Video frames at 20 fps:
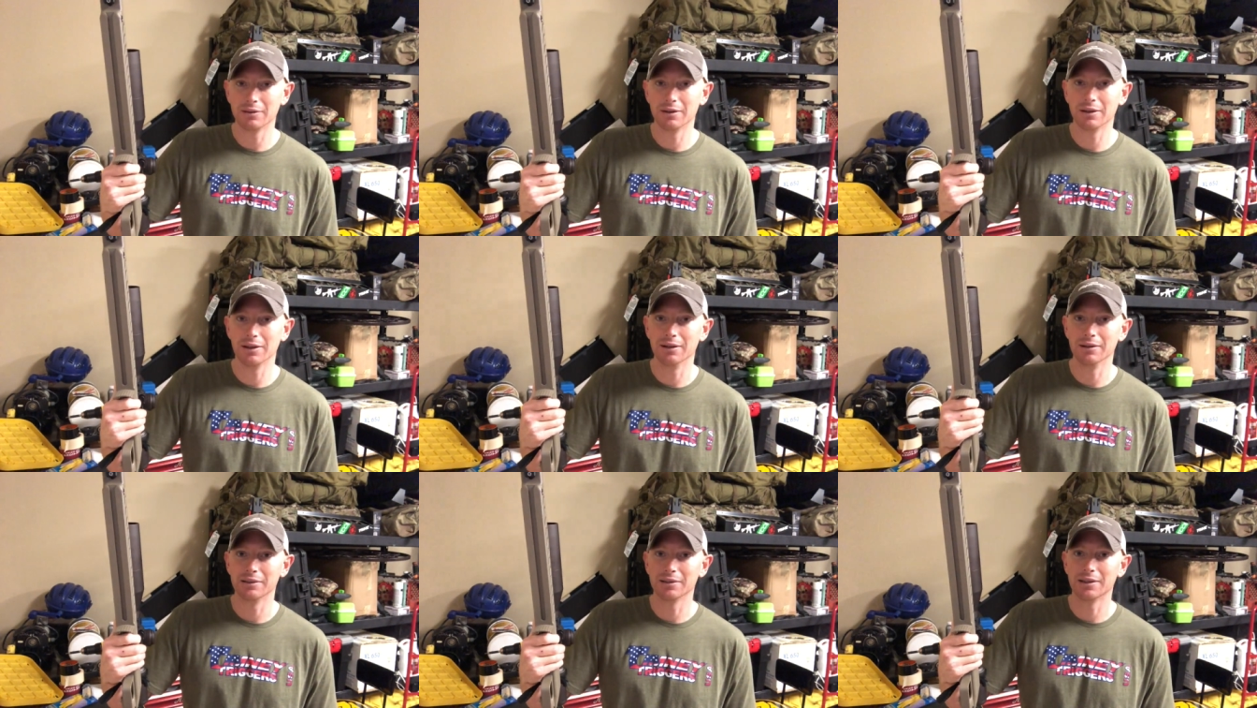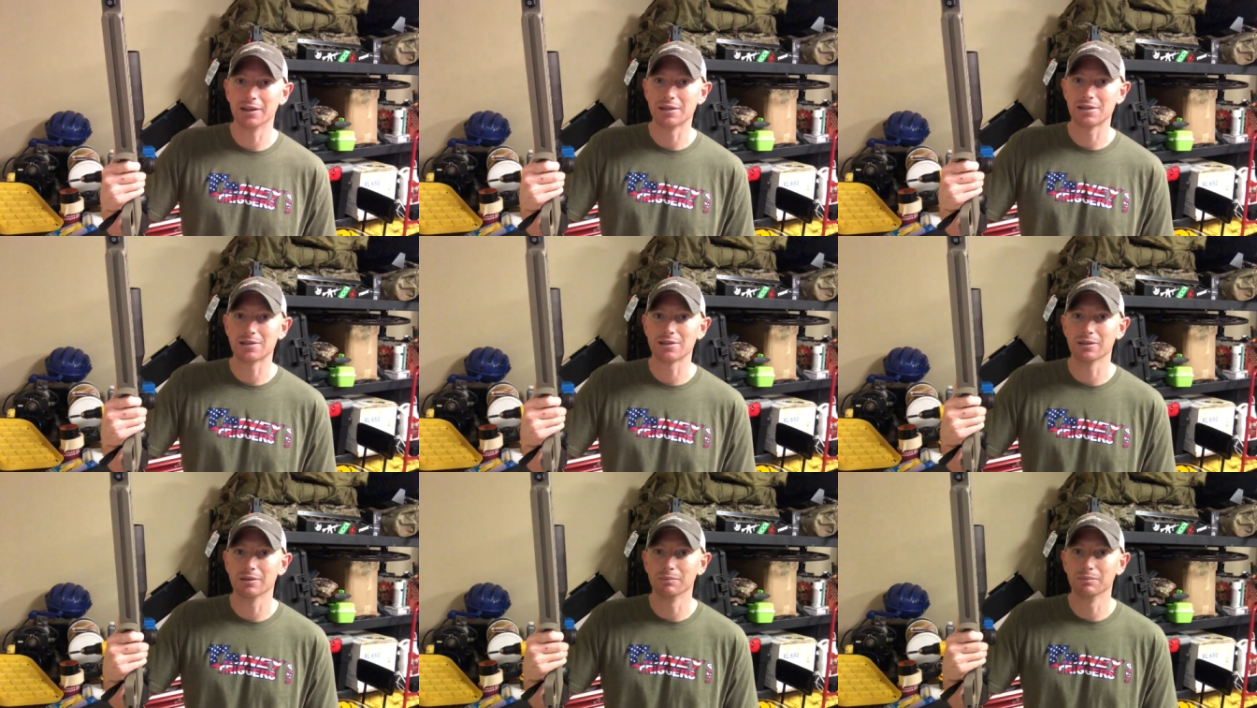and
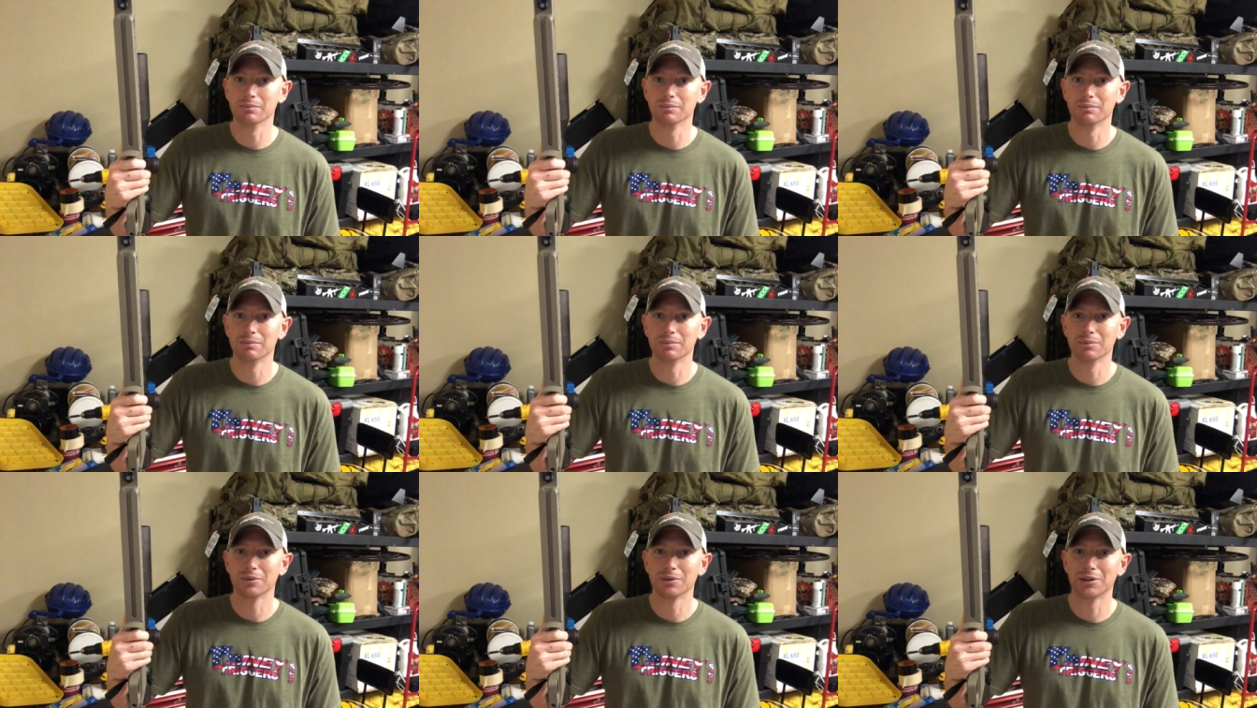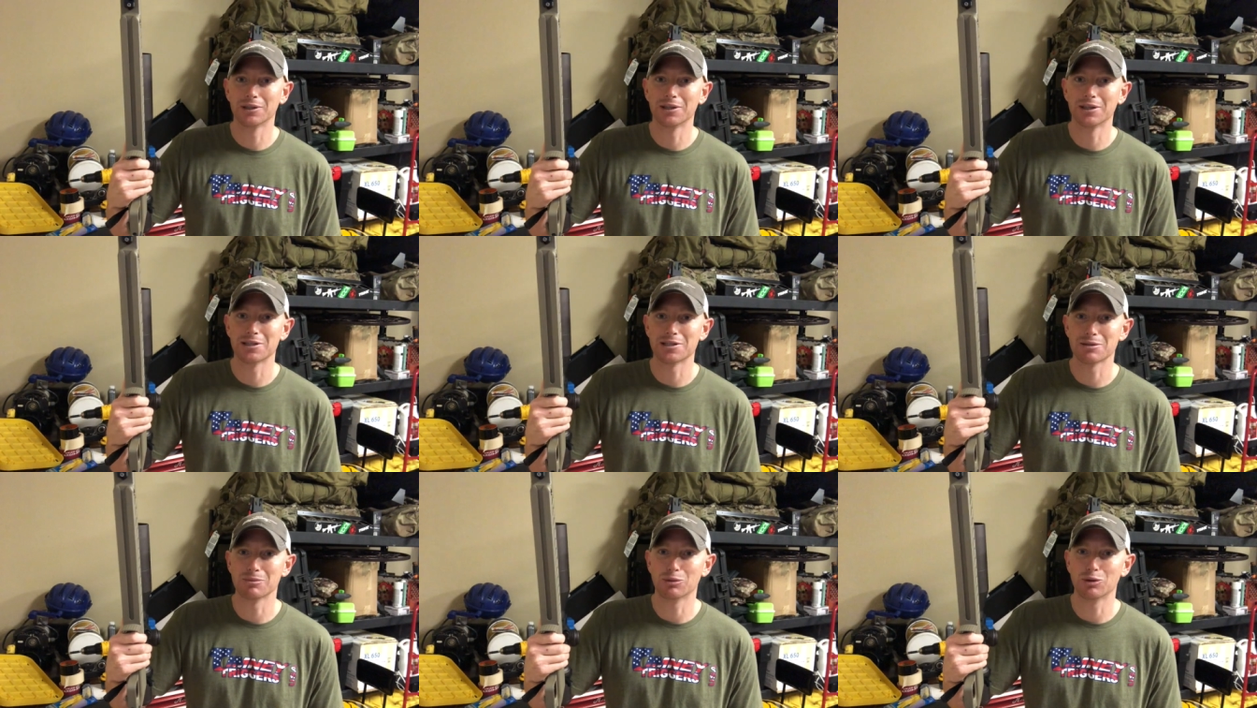get some
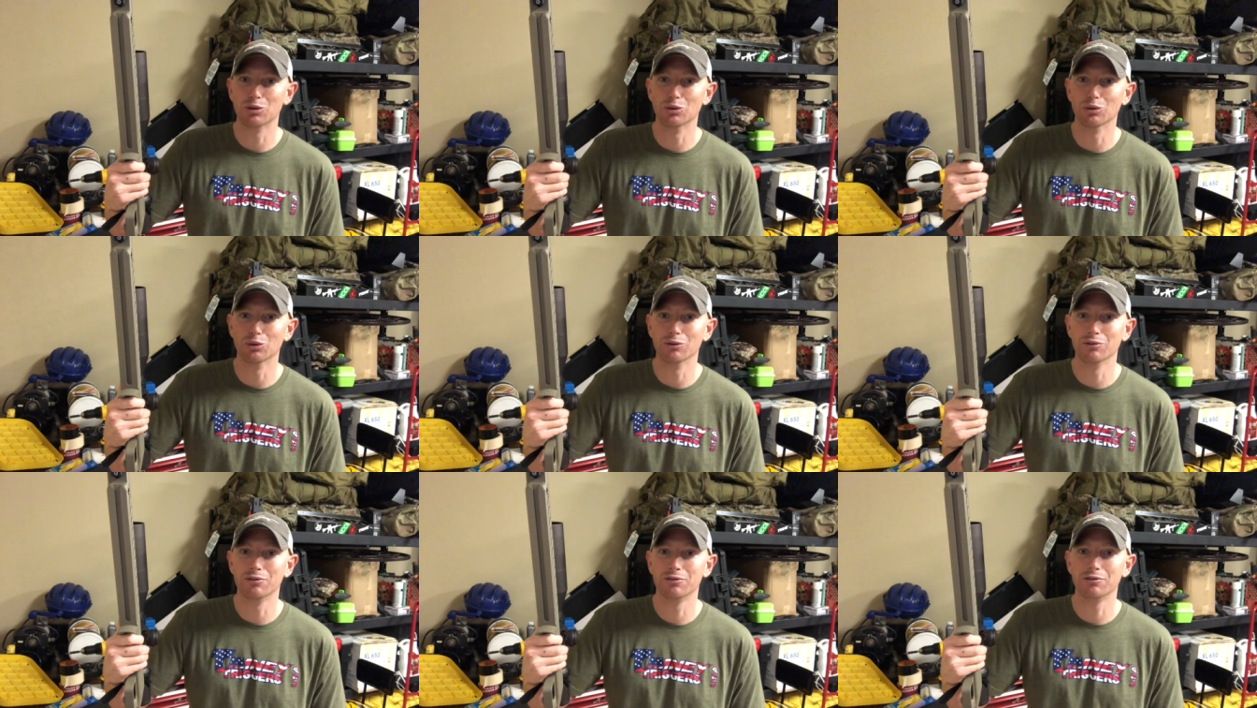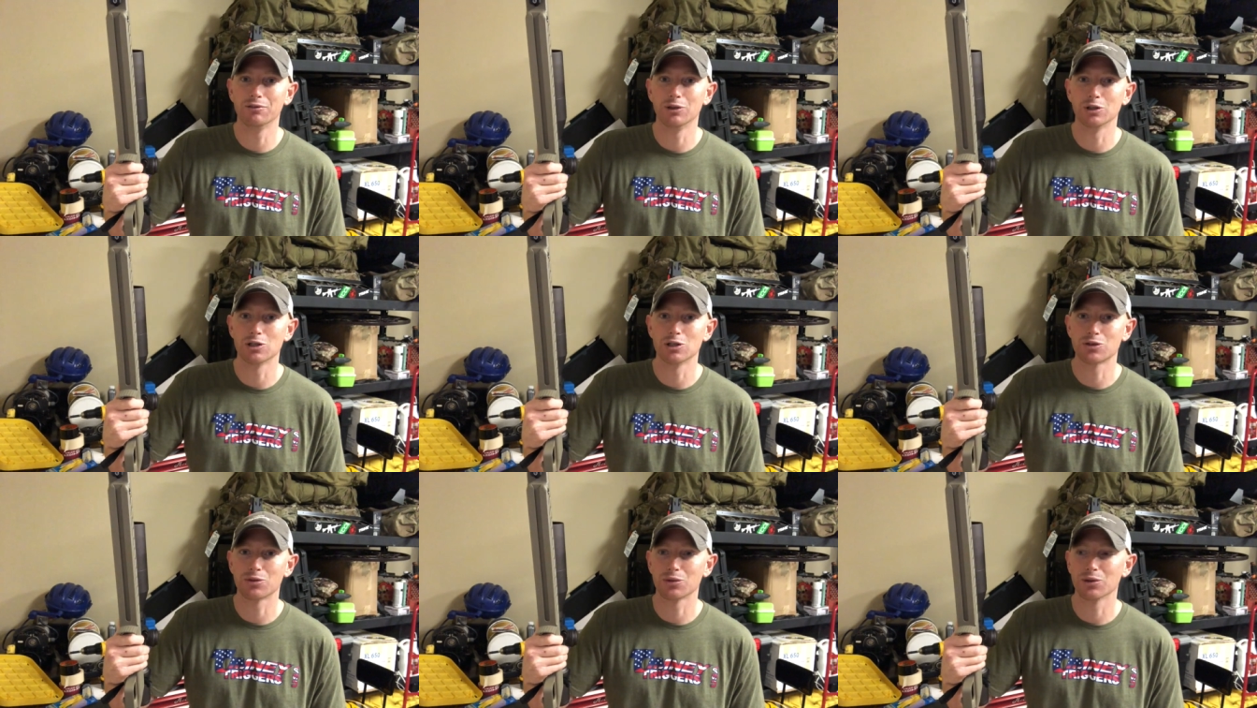cool
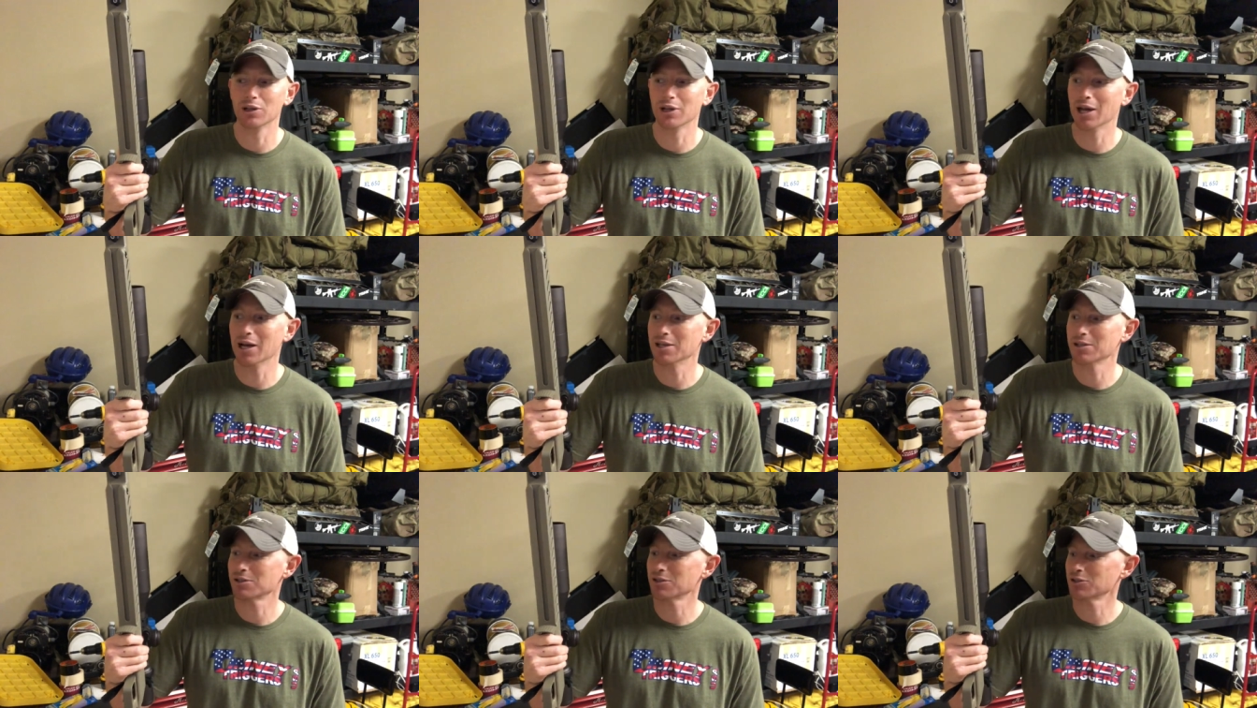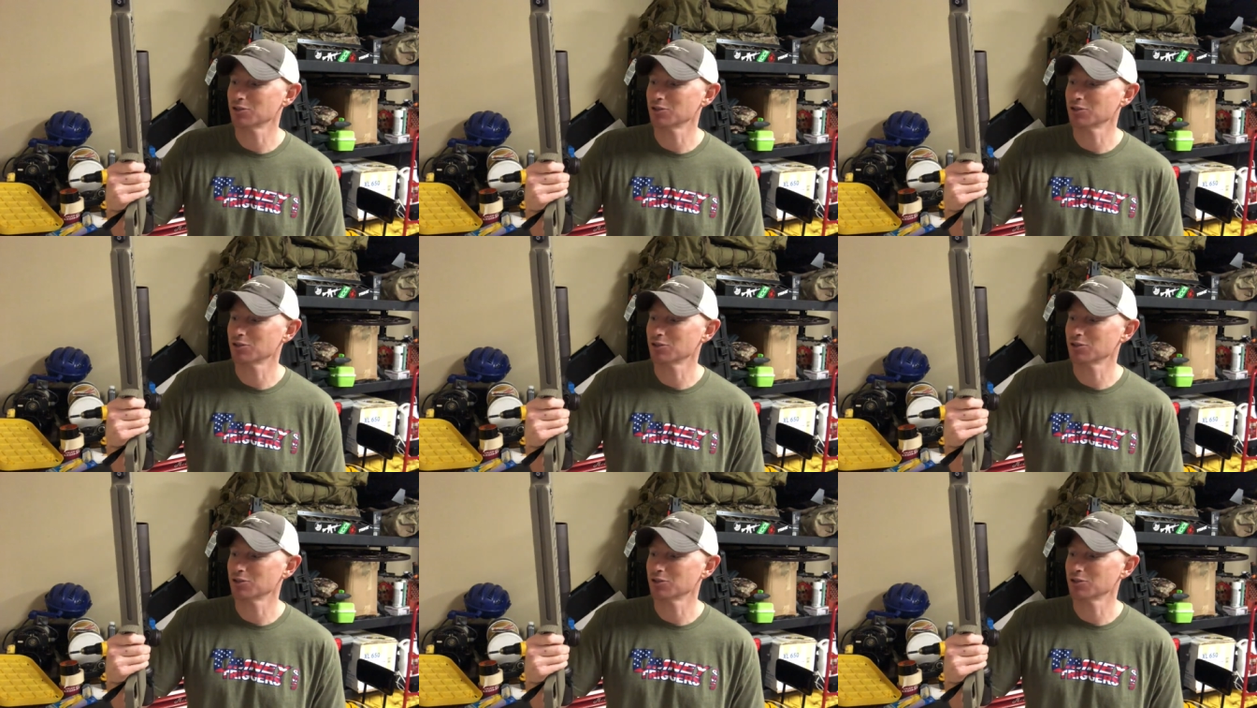footage for you guys.